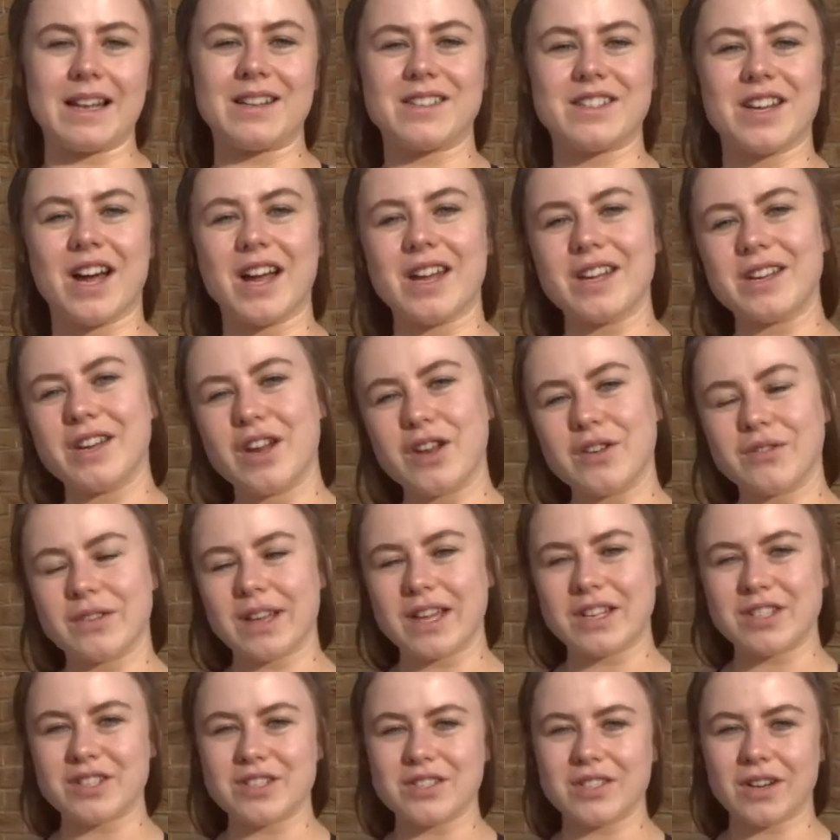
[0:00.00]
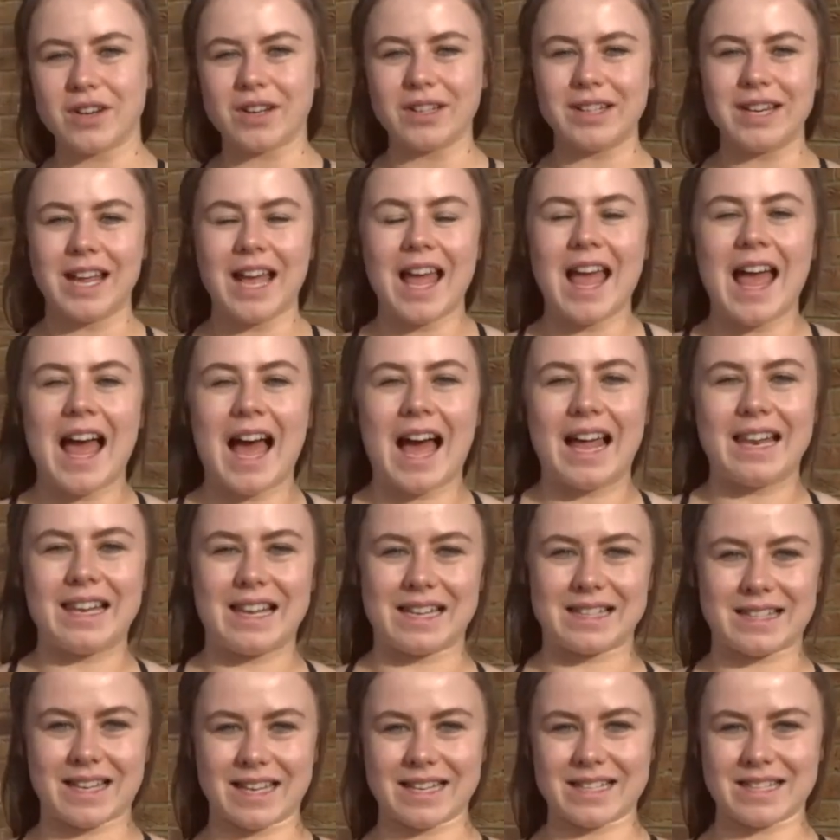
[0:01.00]
and turn your notifications on.
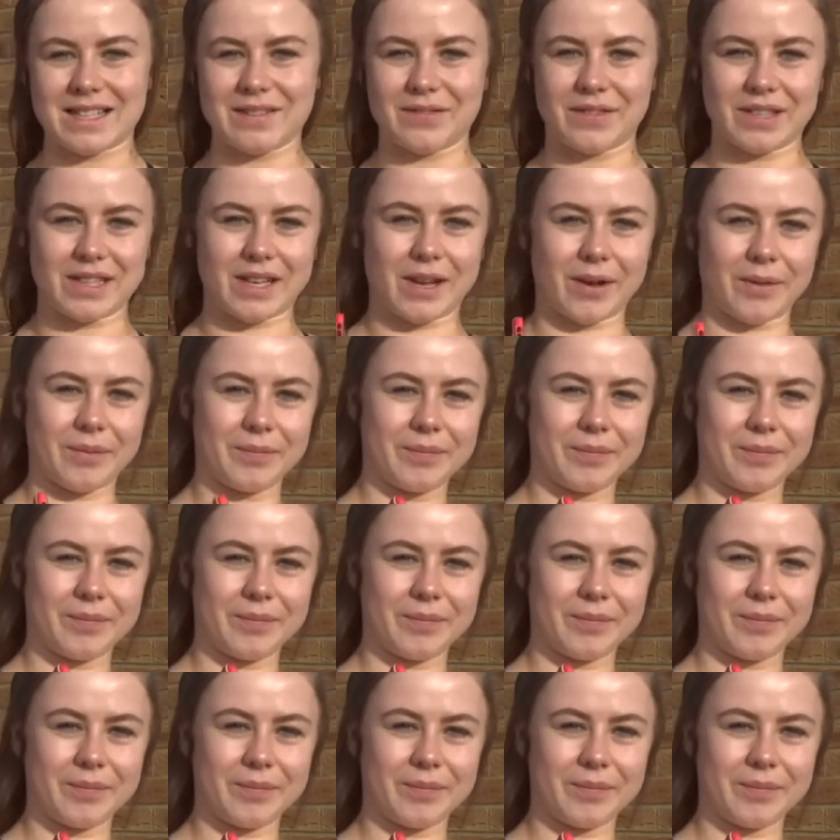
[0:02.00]
Let's get into the video.